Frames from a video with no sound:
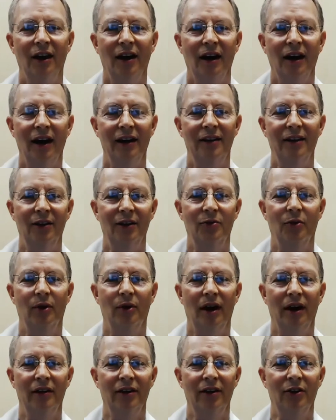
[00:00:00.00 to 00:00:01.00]
I think
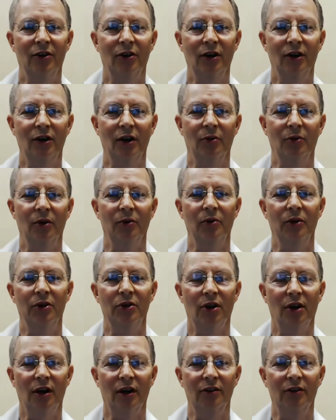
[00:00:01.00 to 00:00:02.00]
earlier when we
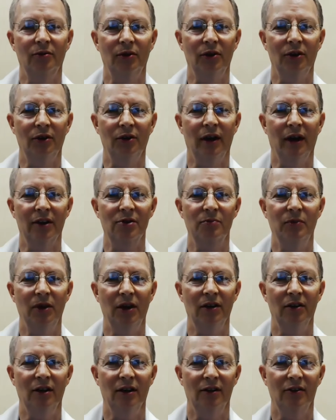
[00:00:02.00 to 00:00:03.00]
talked, you asked
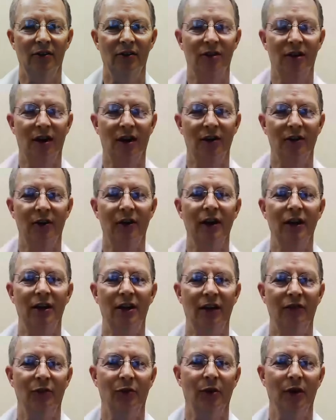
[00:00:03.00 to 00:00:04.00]
me, are there any
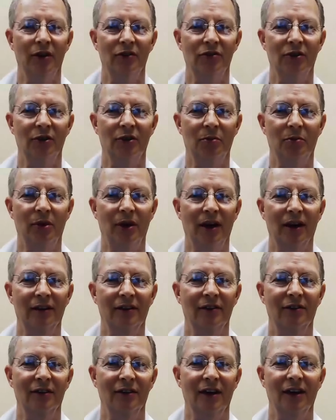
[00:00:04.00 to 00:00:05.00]
giveaways in your
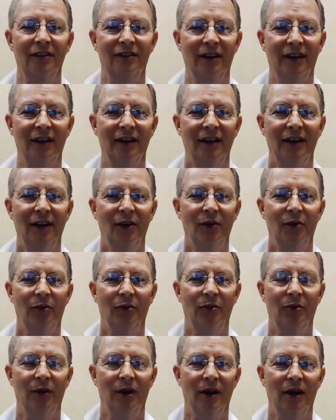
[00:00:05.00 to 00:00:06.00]
practice? And I said,
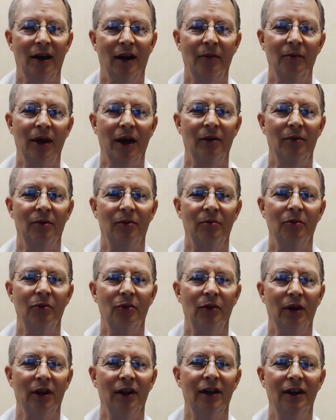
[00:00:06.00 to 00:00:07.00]
I'm not
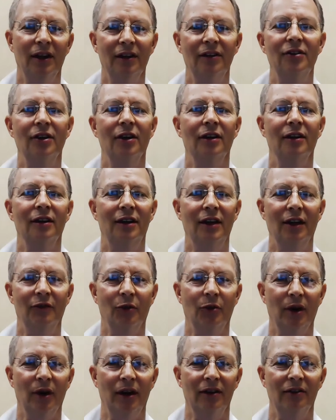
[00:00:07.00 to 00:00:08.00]
really into
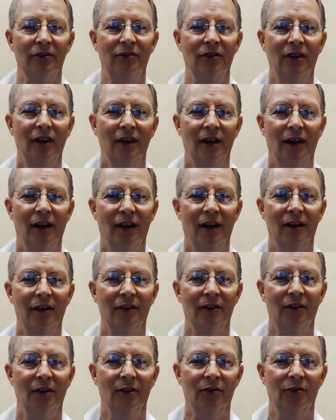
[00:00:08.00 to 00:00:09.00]
giveaways.
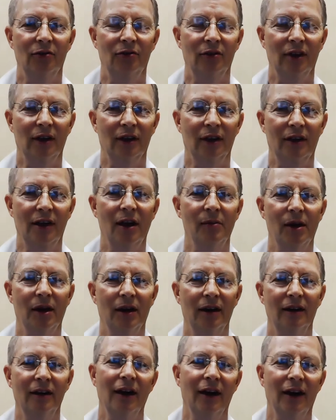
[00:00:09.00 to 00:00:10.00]
Those come
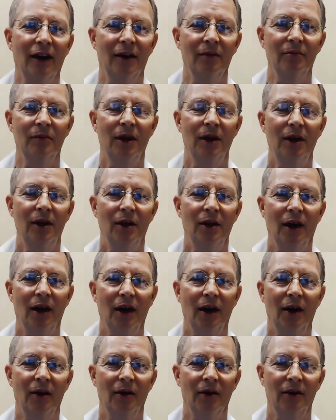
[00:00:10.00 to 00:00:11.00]
on
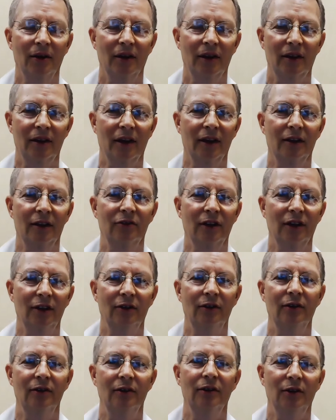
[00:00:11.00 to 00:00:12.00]
things that
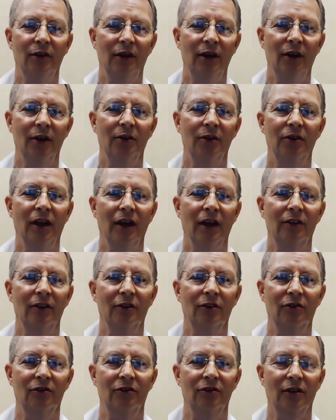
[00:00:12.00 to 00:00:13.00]
you hear
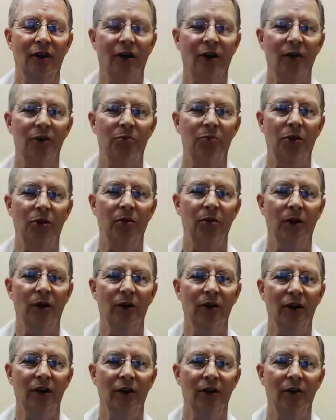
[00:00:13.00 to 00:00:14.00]
dentists always promote.